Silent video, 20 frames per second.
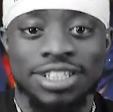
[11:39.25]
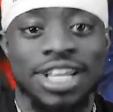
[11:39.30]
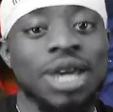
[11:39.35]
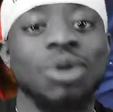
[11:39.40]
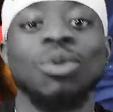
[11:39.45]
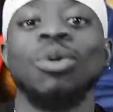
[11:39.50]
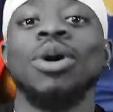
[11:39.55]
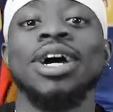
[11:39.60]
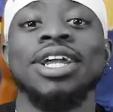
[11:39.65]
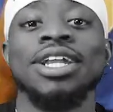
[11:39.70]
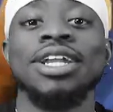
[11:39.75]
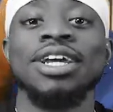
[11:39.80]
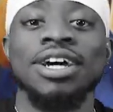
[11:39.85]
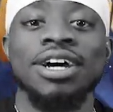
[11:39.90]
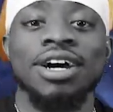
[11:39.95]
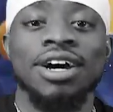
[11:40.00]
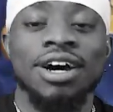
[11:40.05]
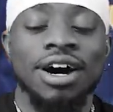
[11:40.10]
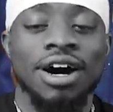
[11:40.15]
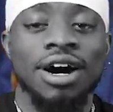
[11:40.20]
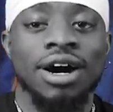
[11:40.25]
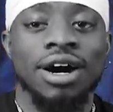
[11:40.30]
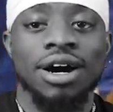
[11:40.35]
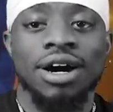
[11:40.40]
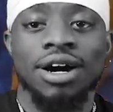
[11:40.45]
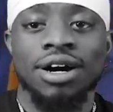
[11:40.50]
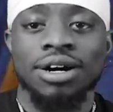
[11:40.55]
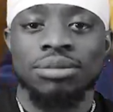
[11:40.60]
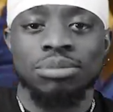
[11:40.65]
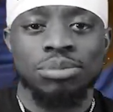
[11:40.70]
they won.
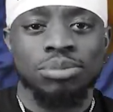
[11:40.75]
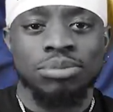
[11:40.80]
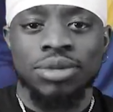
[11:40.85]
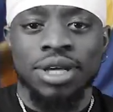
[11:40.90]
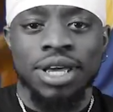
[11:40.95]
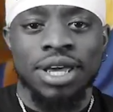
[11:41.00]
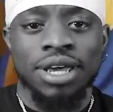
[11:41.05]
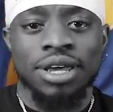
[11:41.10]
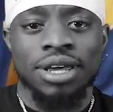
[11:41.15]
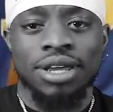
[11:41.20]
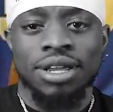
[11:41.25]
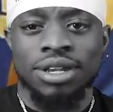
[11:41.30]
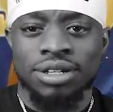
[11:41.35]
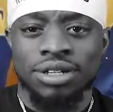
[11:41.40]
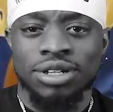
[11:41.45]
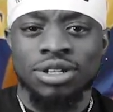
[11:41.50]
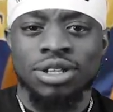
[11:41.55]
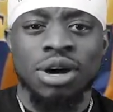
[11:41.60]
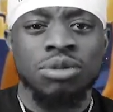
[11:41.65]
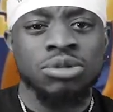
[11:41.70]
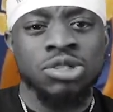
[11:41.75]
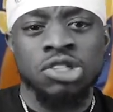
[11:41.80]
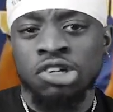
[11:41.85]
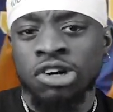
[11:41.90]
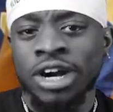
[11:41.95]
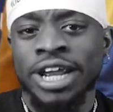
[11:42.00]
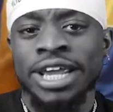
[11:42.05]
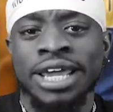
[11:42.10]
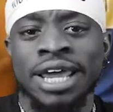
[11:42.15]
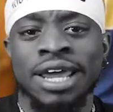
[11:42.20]
Um, and you know, it was a great